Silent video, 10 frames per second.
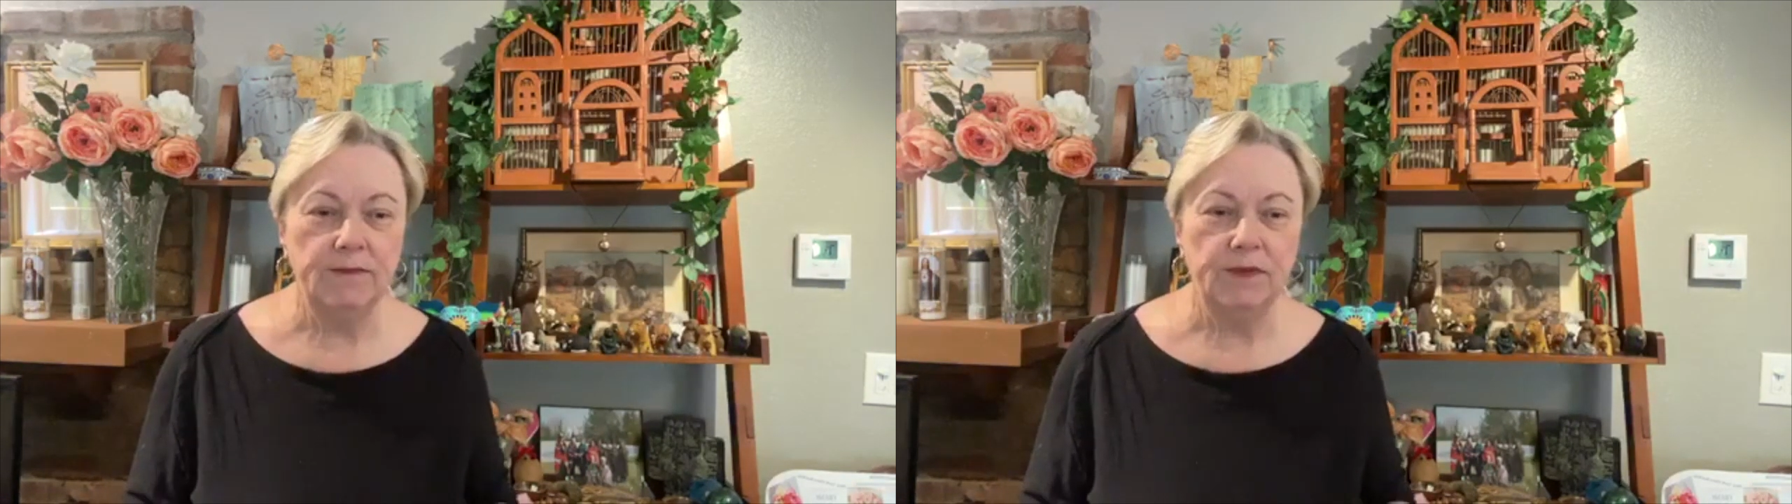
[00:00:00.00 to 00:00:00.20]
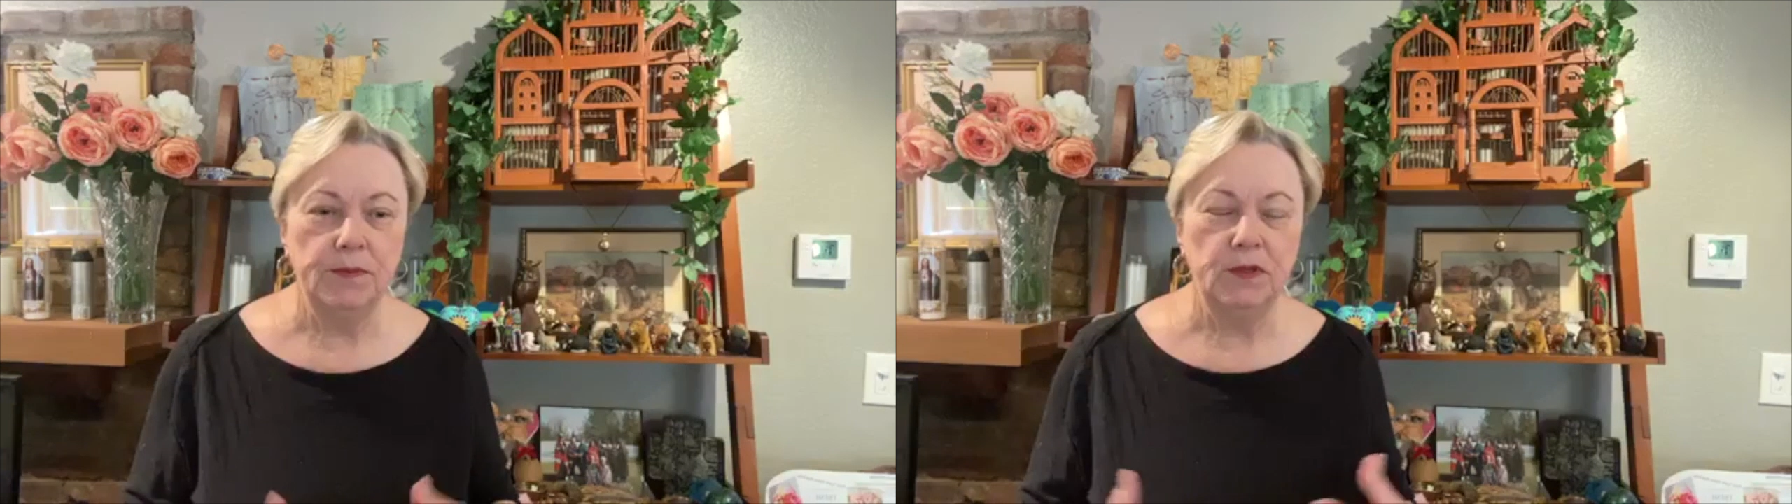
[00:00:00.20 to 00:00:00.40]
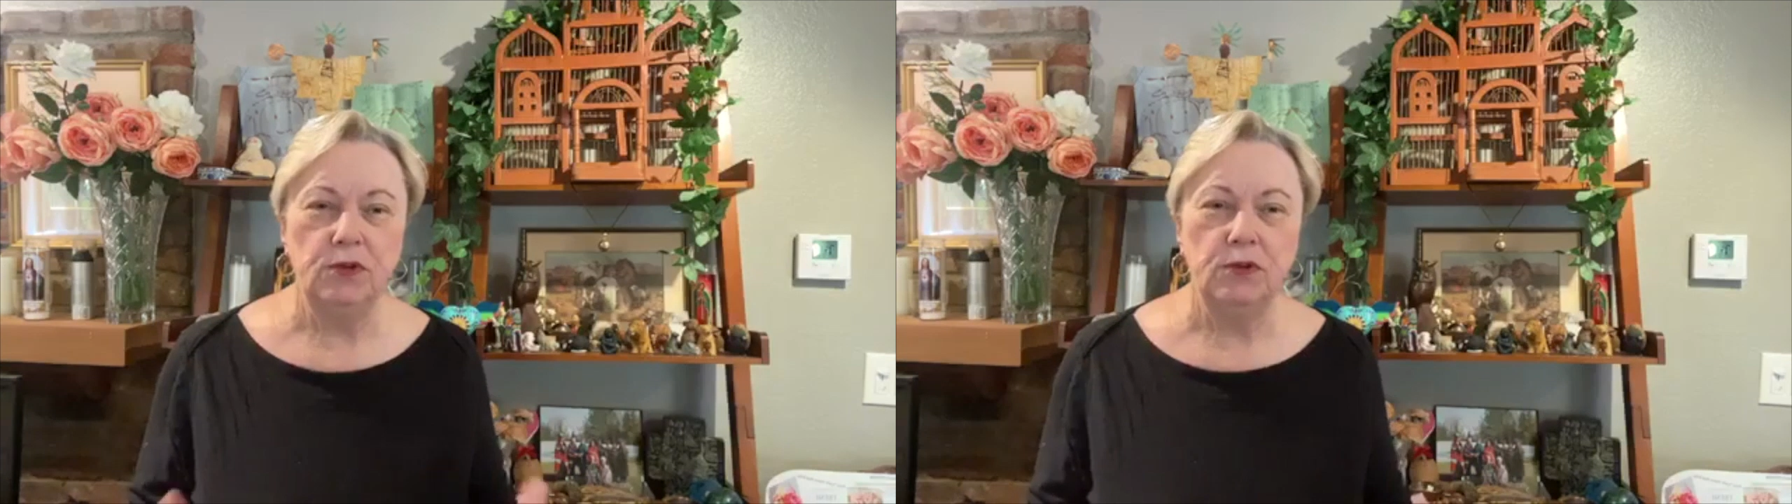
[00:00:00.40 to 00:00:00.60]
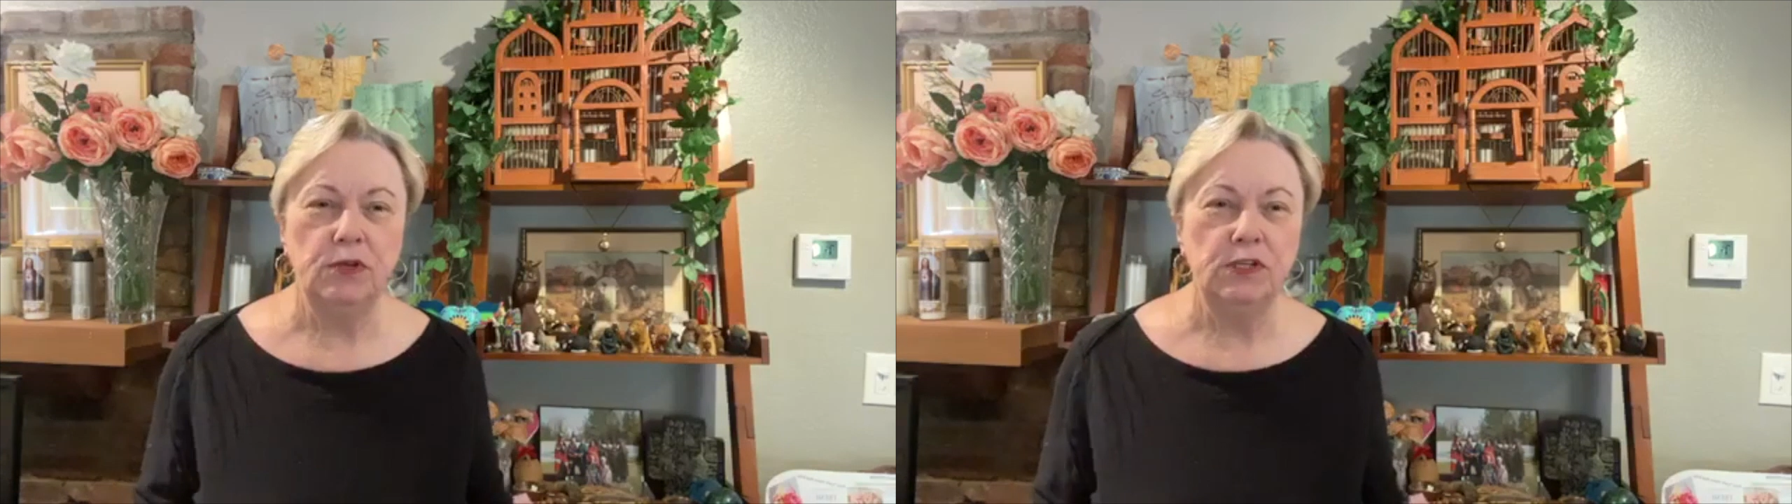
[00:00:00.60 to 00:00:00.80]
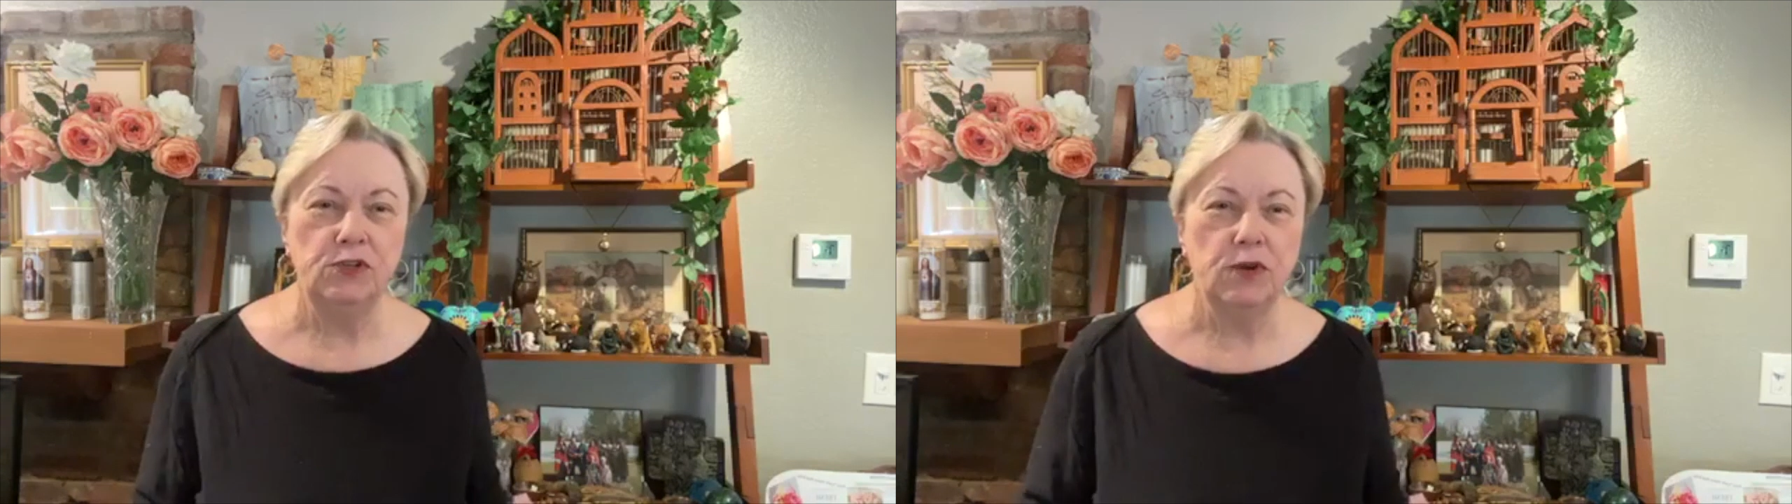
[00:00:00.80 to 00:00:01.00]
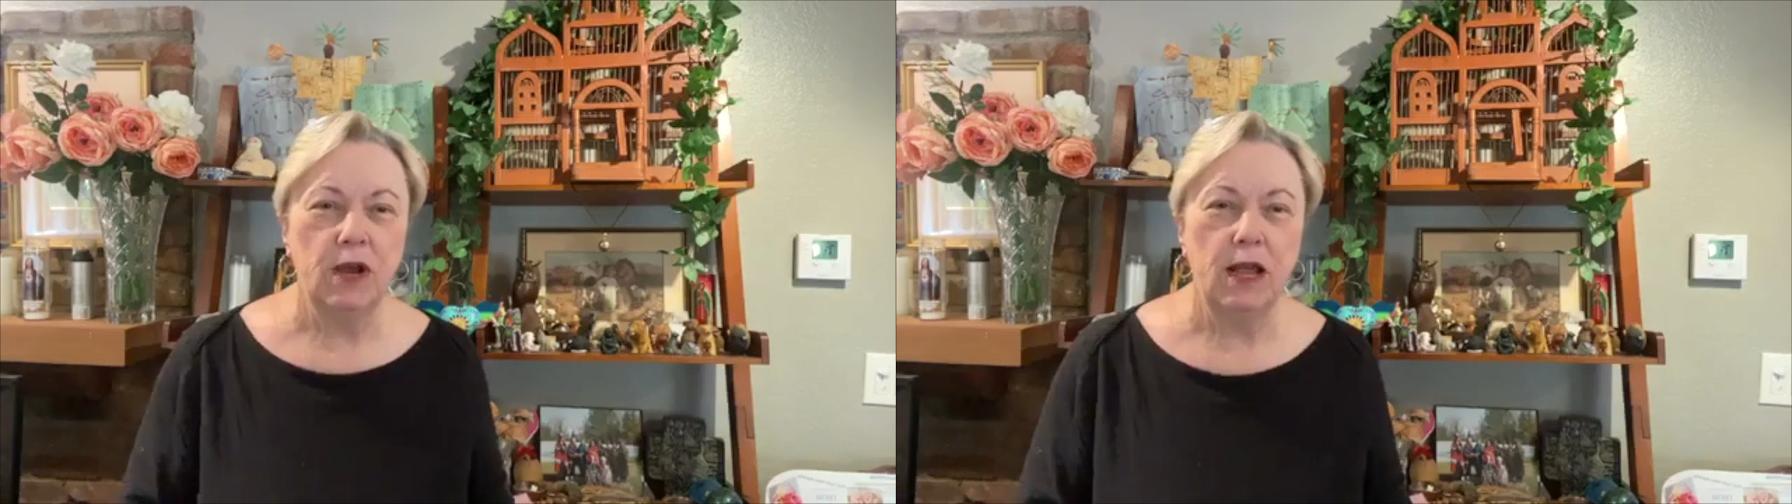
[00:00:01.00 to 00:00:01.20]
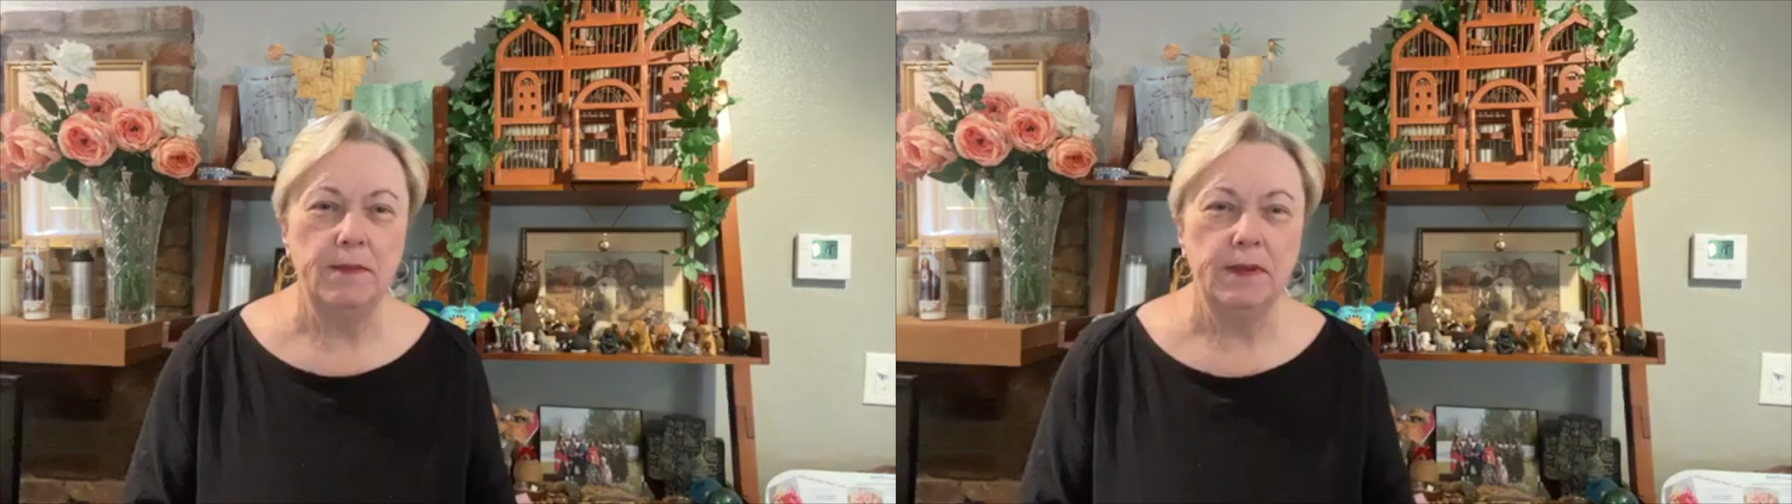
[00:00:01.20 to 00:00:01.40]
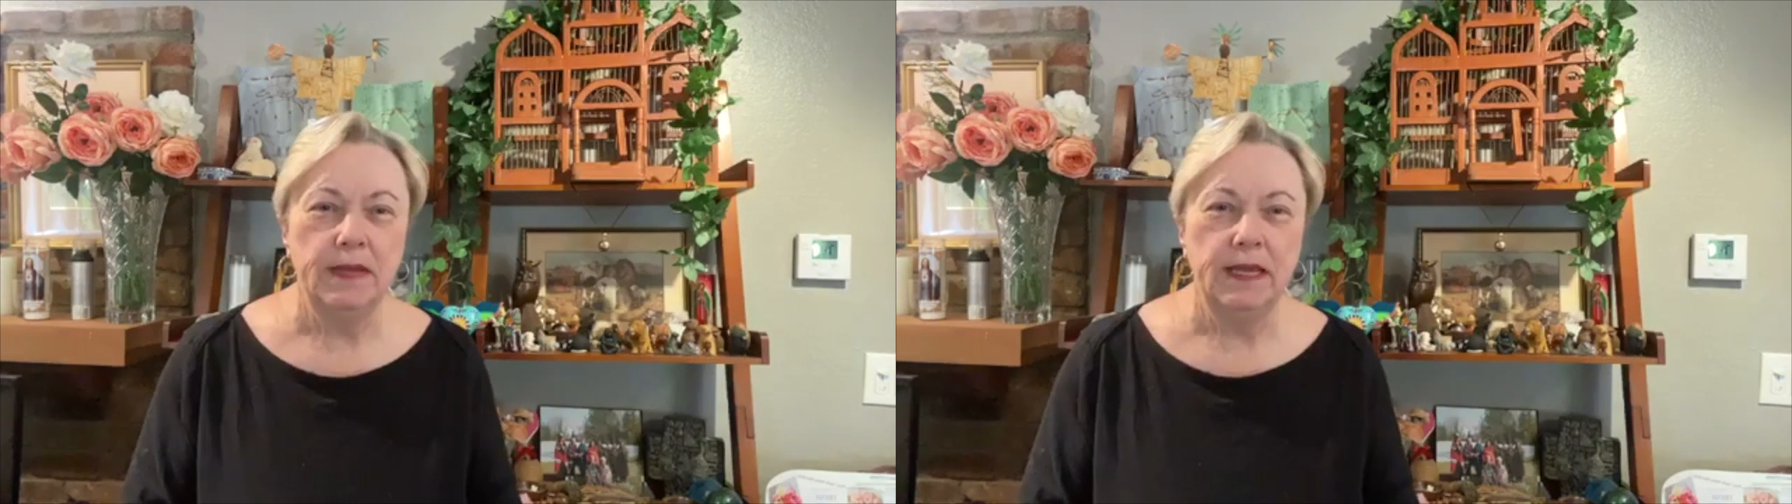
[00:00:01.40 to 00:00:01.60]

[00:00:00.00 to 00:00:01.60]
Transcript: from the Tungus tribe